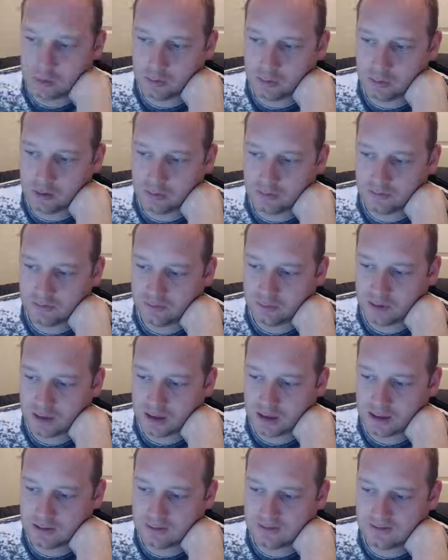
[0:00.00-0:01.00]
who else? You
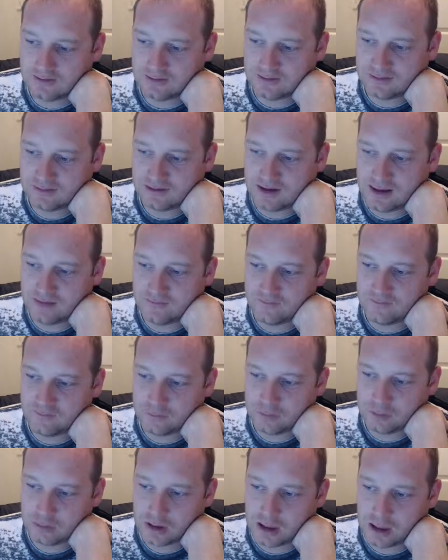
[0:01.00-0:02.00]
got
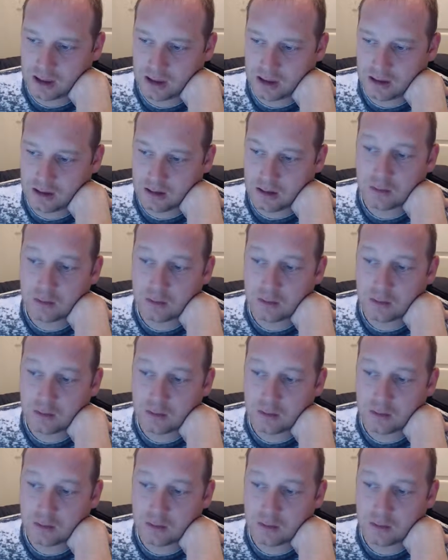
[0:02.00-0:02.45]
Stanford and